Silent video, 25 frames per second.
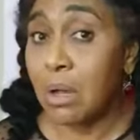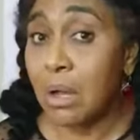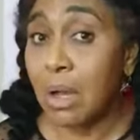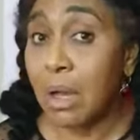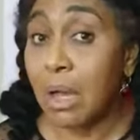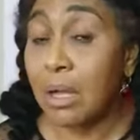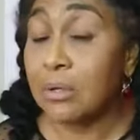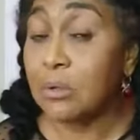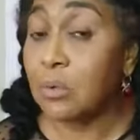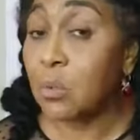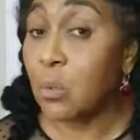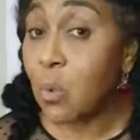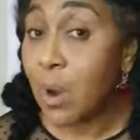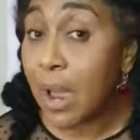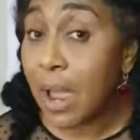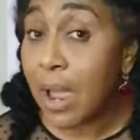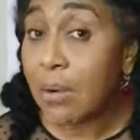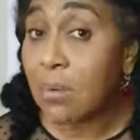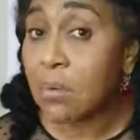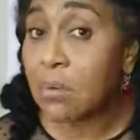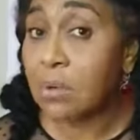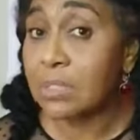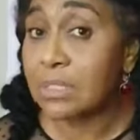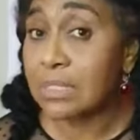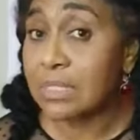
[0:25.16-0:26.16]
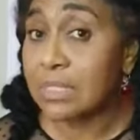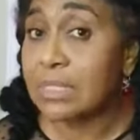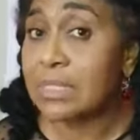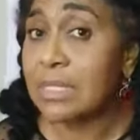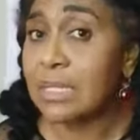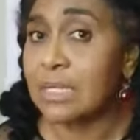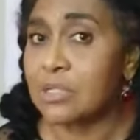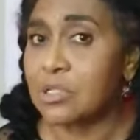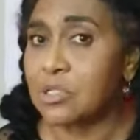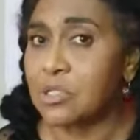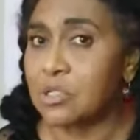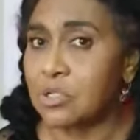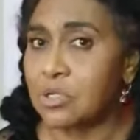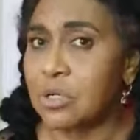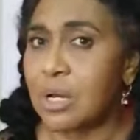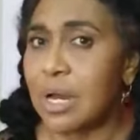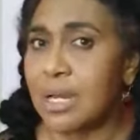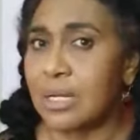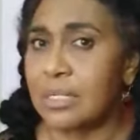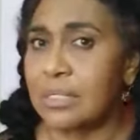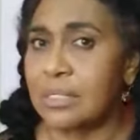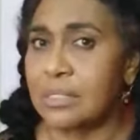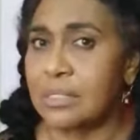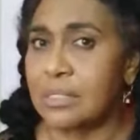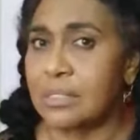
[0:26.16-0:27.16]
and where was it
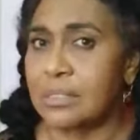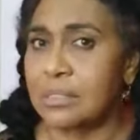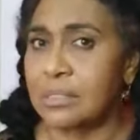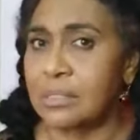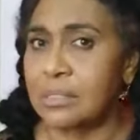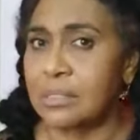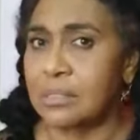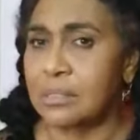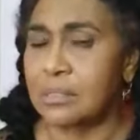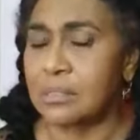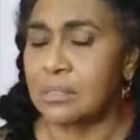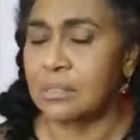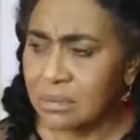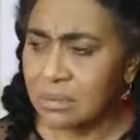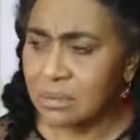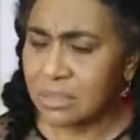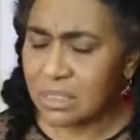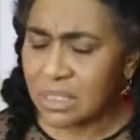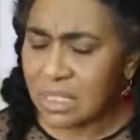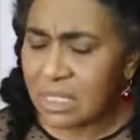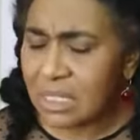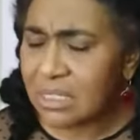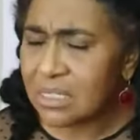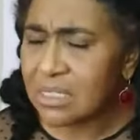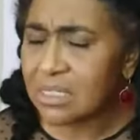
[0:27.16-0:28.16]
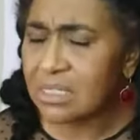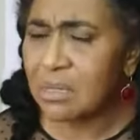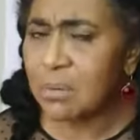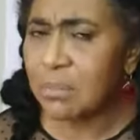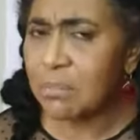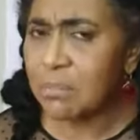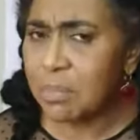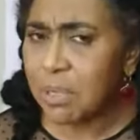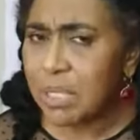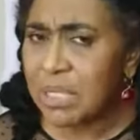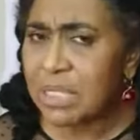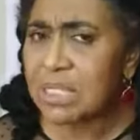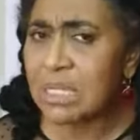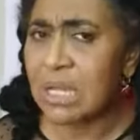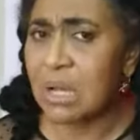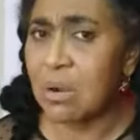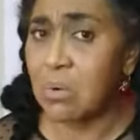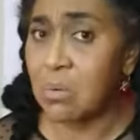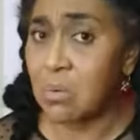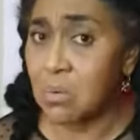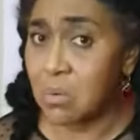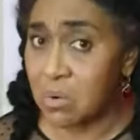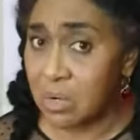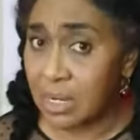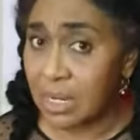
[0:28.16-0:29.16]
extracted? Did Peter
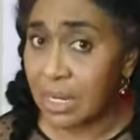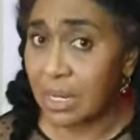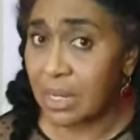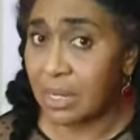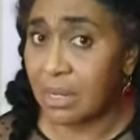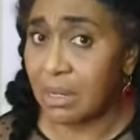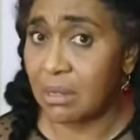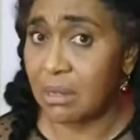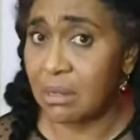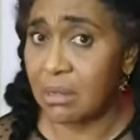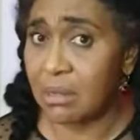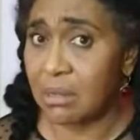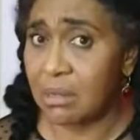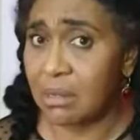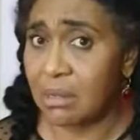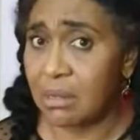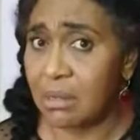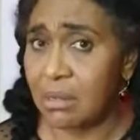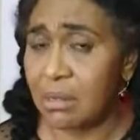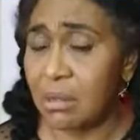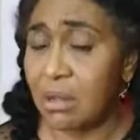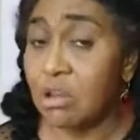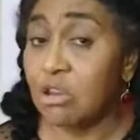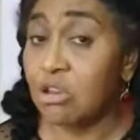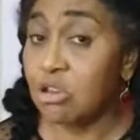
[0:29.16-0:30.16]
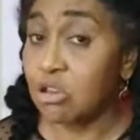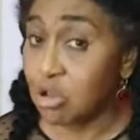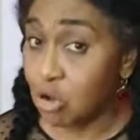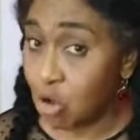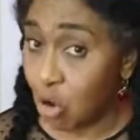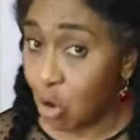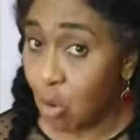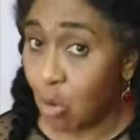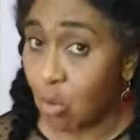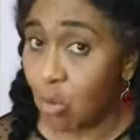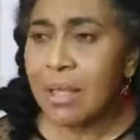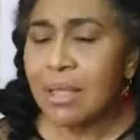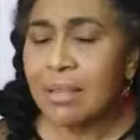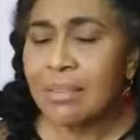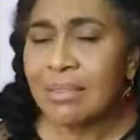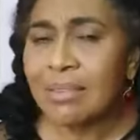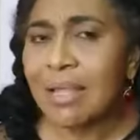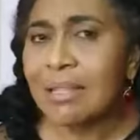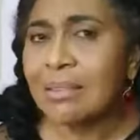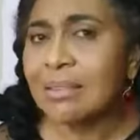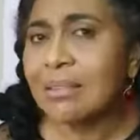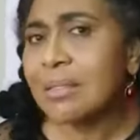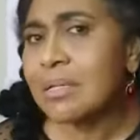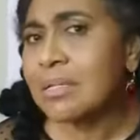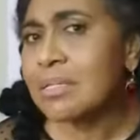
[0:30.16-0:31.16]
Walker know
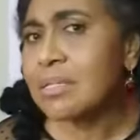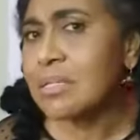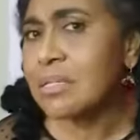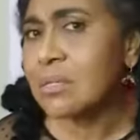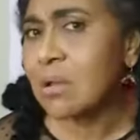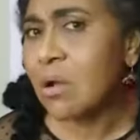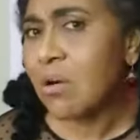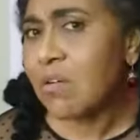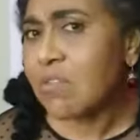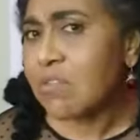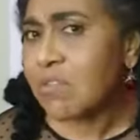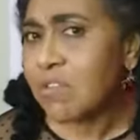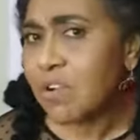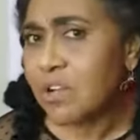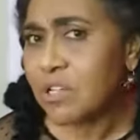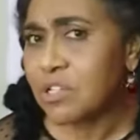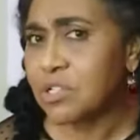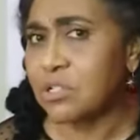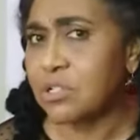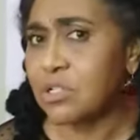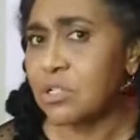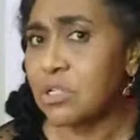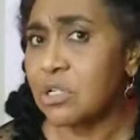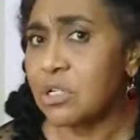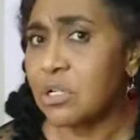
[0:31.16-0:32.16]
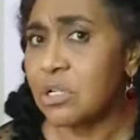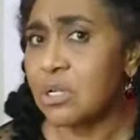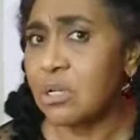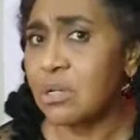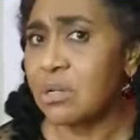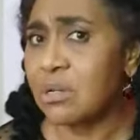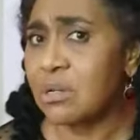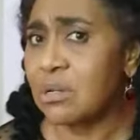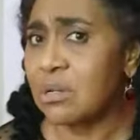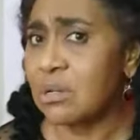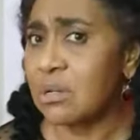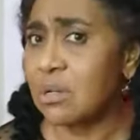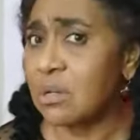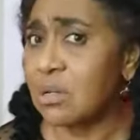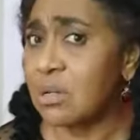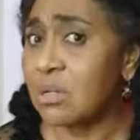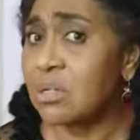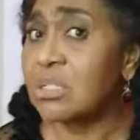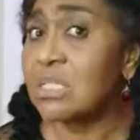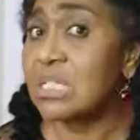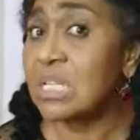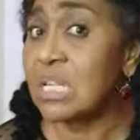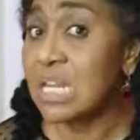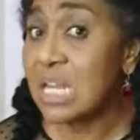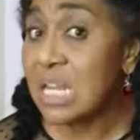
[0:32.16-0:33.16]
that this confession
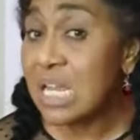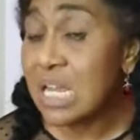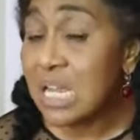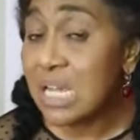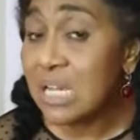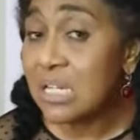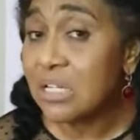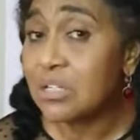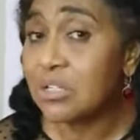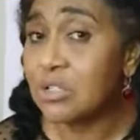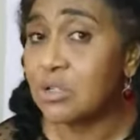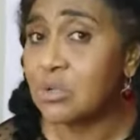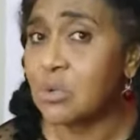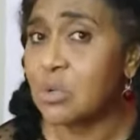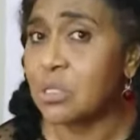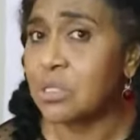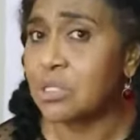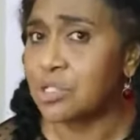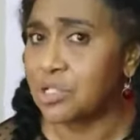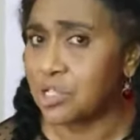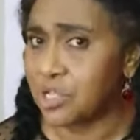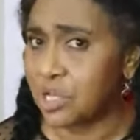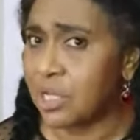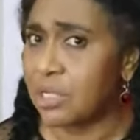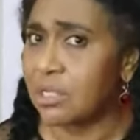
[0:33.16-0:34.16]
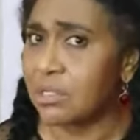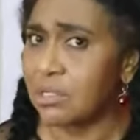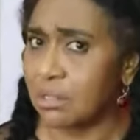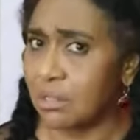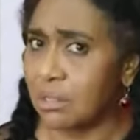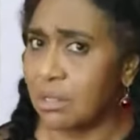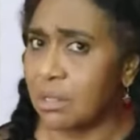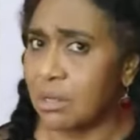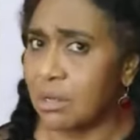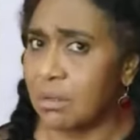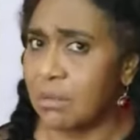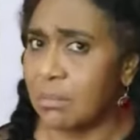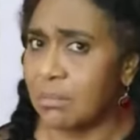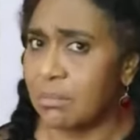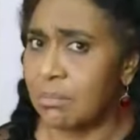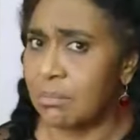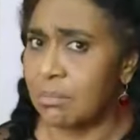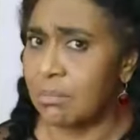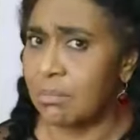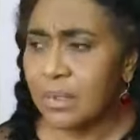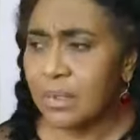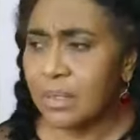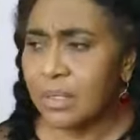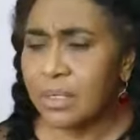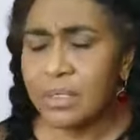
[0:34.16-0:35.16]
could lead to a jail term?
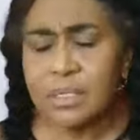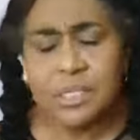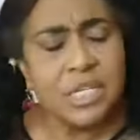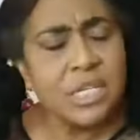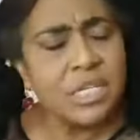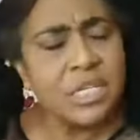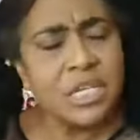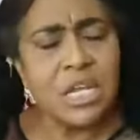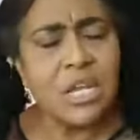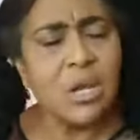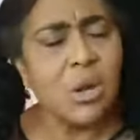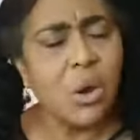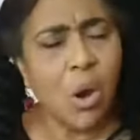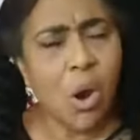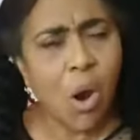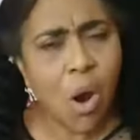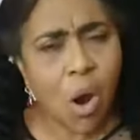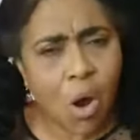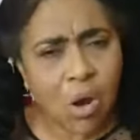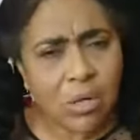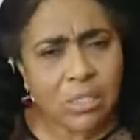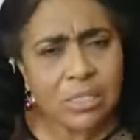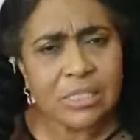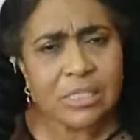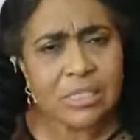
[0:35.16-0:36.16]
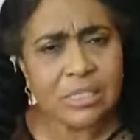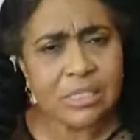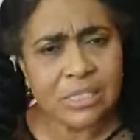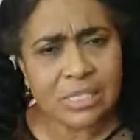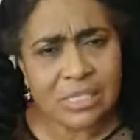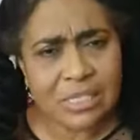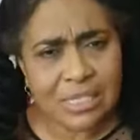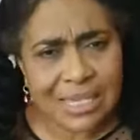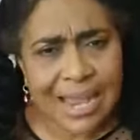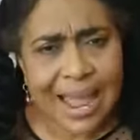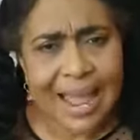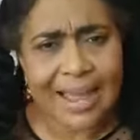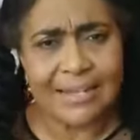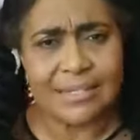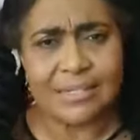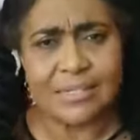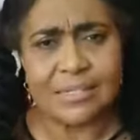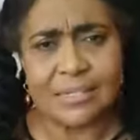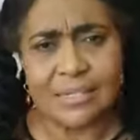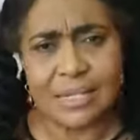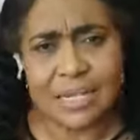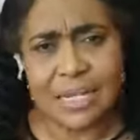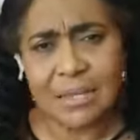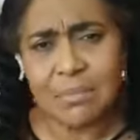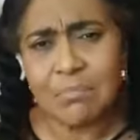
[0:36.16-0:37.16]
Did he understand
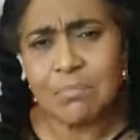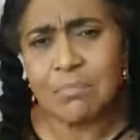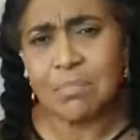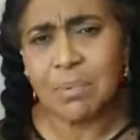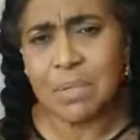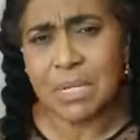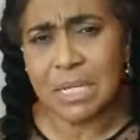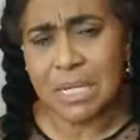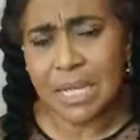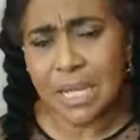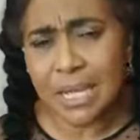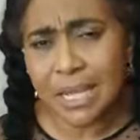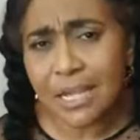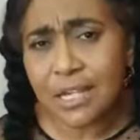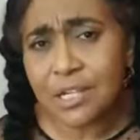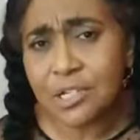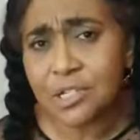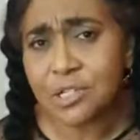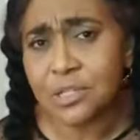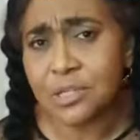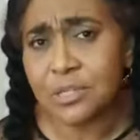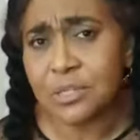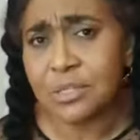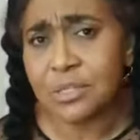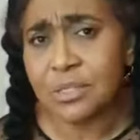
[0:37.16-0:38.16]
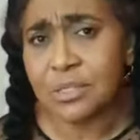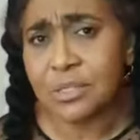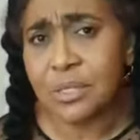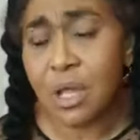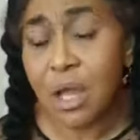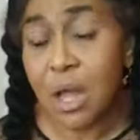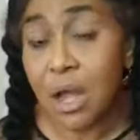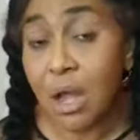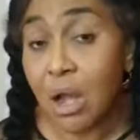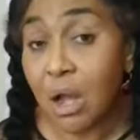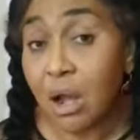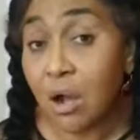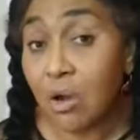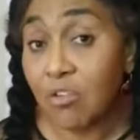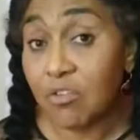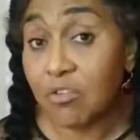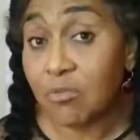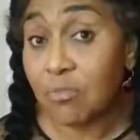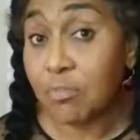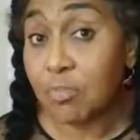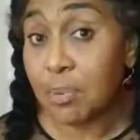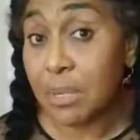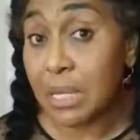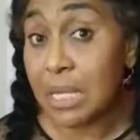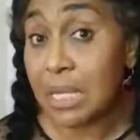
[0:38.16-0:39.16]
the implications of
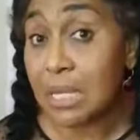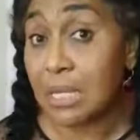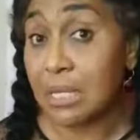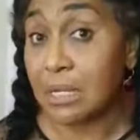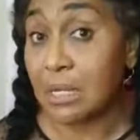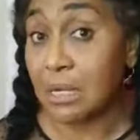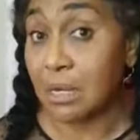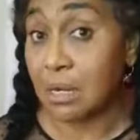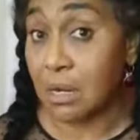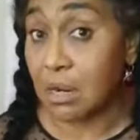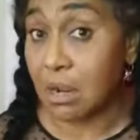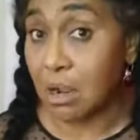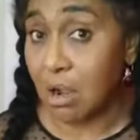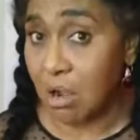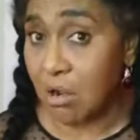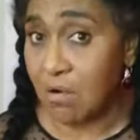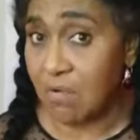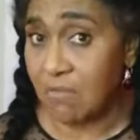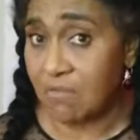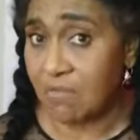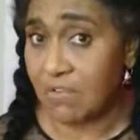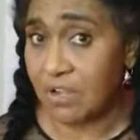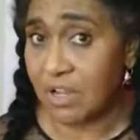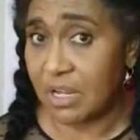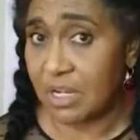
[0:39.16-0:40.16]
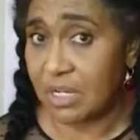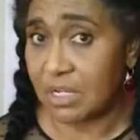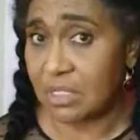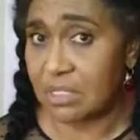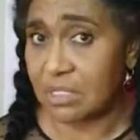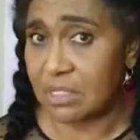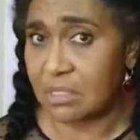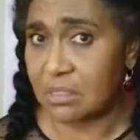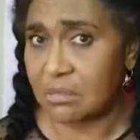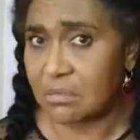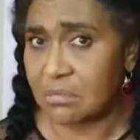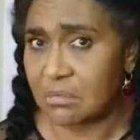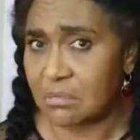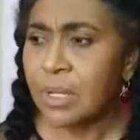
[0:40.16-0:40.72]
being a convict?